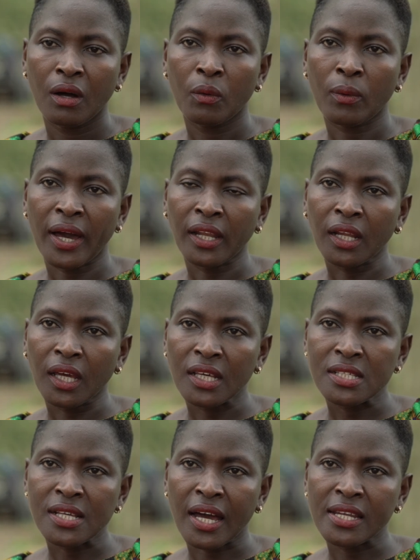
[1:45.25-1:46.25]
One
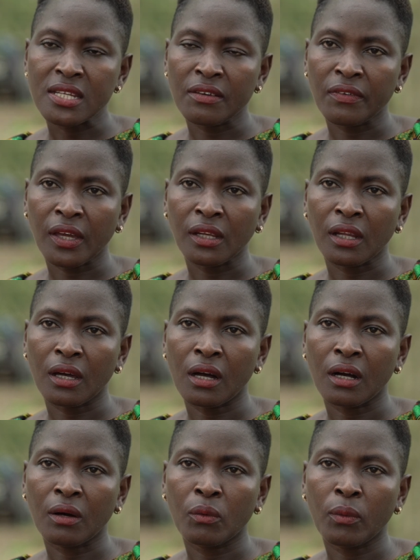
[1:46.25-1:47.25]
is that even
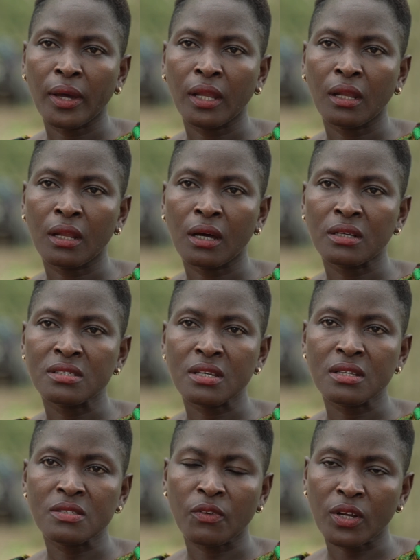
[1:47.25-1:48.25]
uh, when uh,
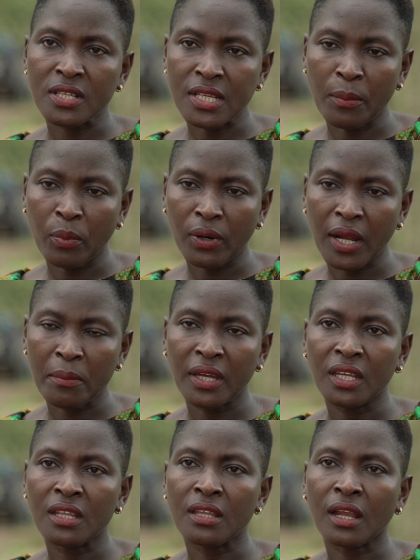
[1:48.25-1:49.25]
seeds, for example, are
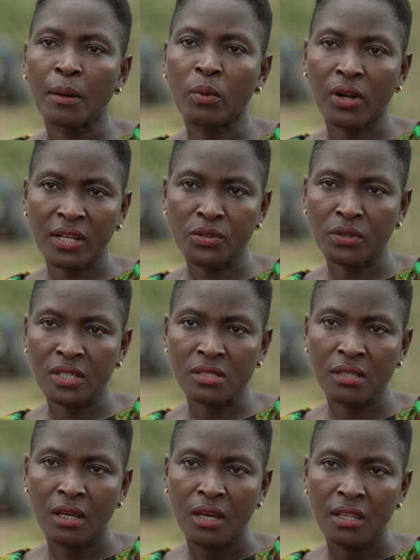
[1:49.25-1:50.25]
made in the
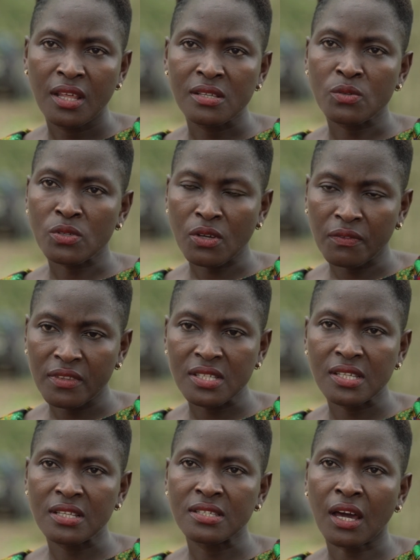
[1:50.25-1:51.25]
laboratories, the source of these
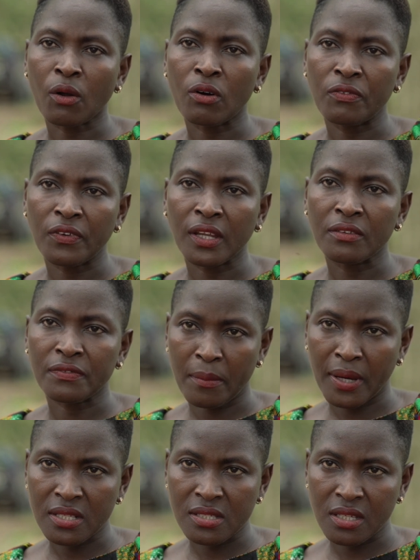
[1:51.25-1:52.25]
seeds are often
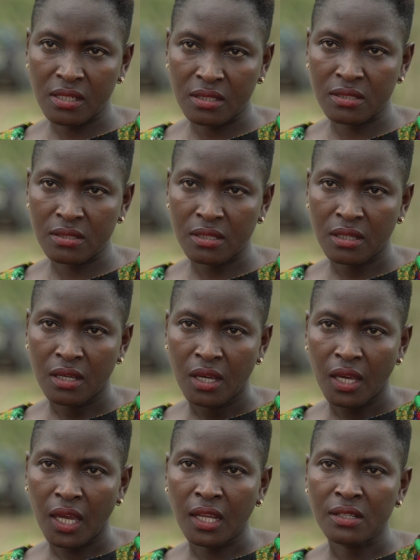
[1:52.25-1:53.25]
farmer seeds.
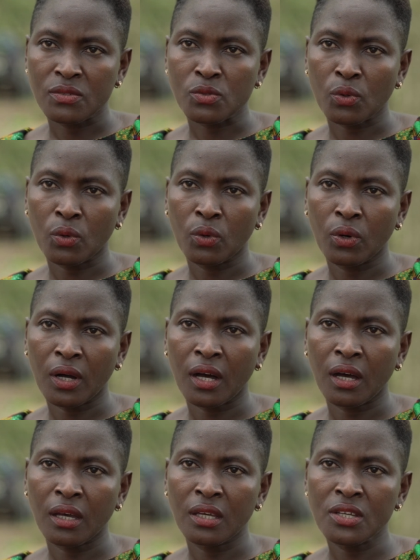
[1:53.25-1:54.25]
And so
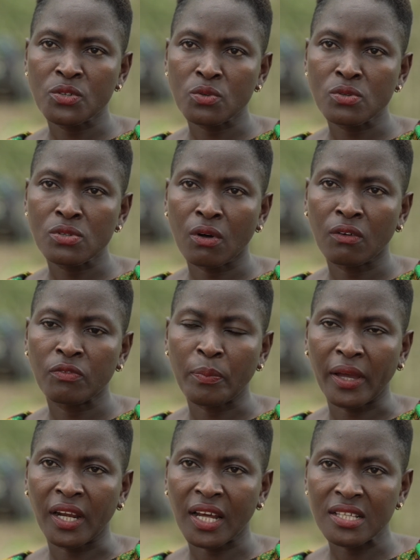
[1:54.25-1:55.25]
uh, issues of
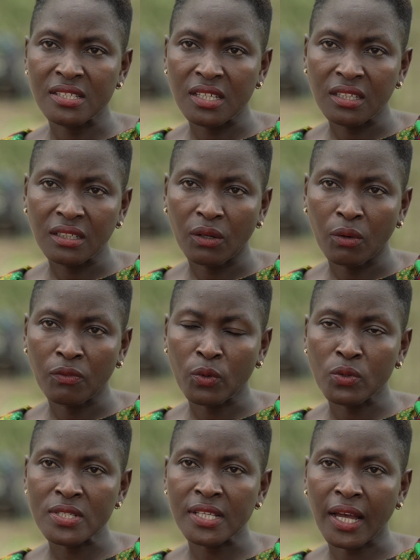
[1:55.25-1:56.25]
piracy, of
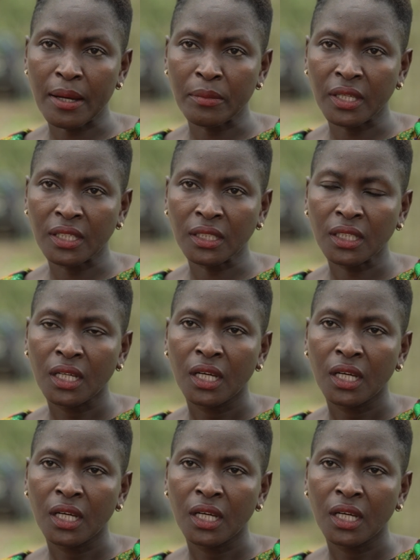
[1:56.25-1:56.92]
course, come in